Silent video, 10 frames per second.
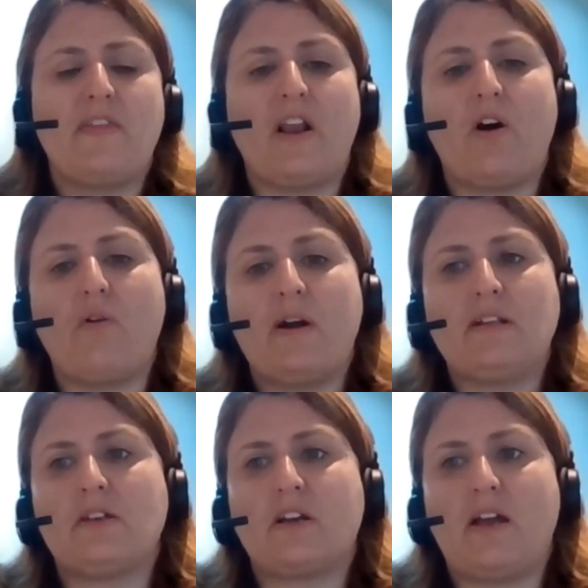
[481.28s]
the long
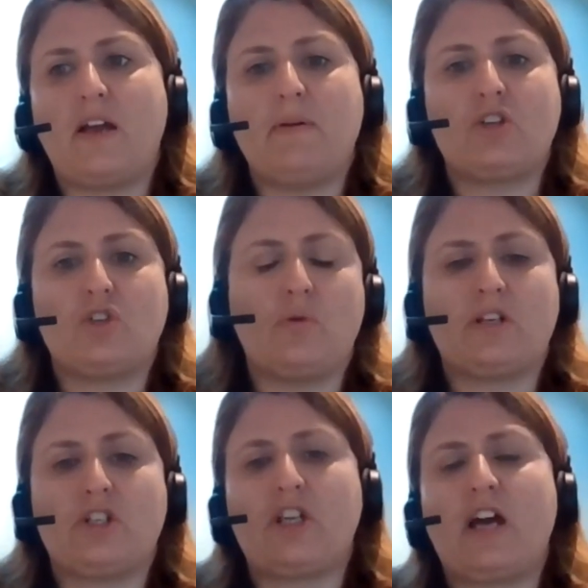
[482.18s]
ones. So keep it short
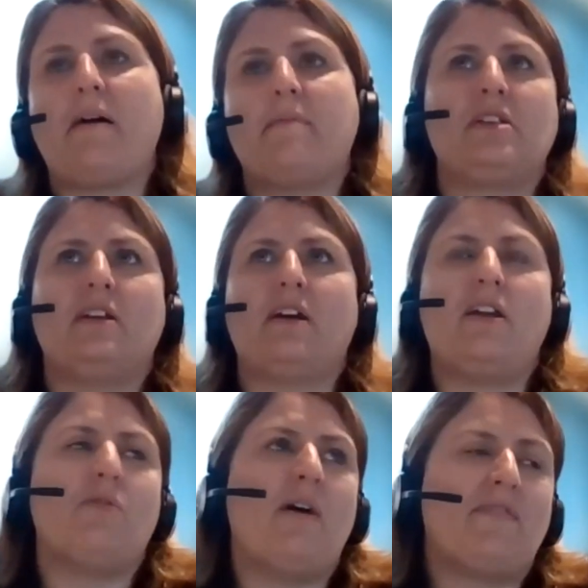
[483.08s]
and sharp. So,
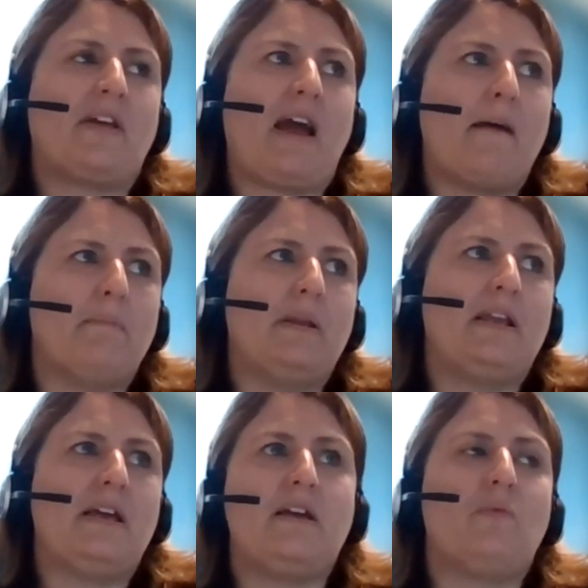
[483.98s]
you'll have the
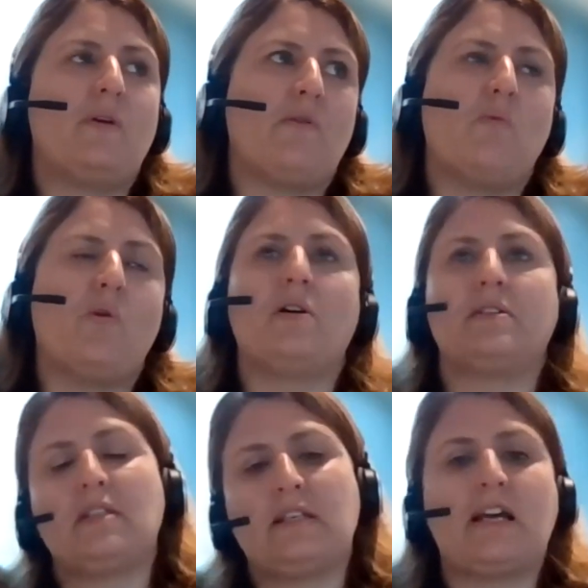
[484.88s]
company, where it
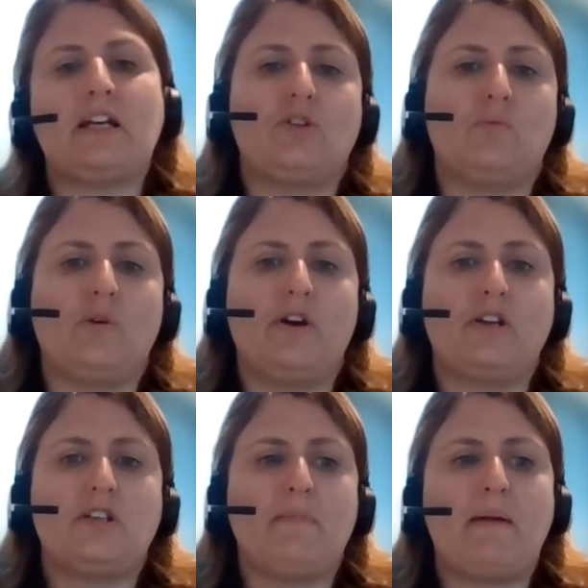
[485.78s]
was, the dates you
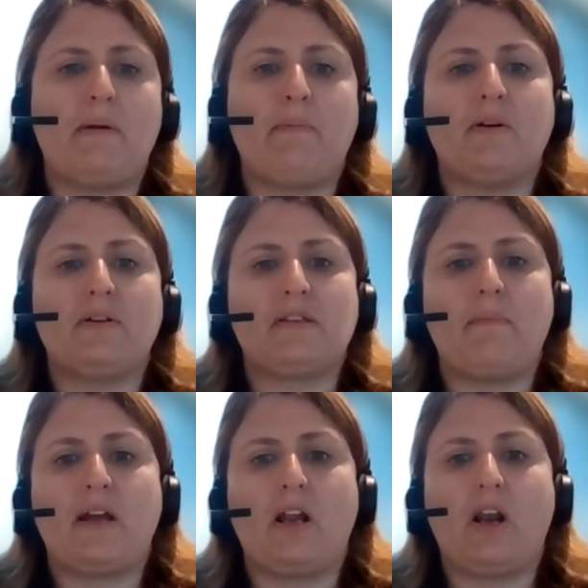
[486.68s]
worked, and maybe put
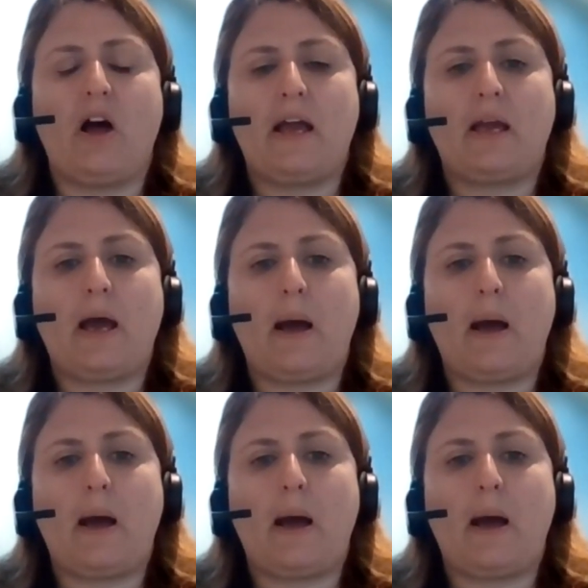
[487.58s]
something like,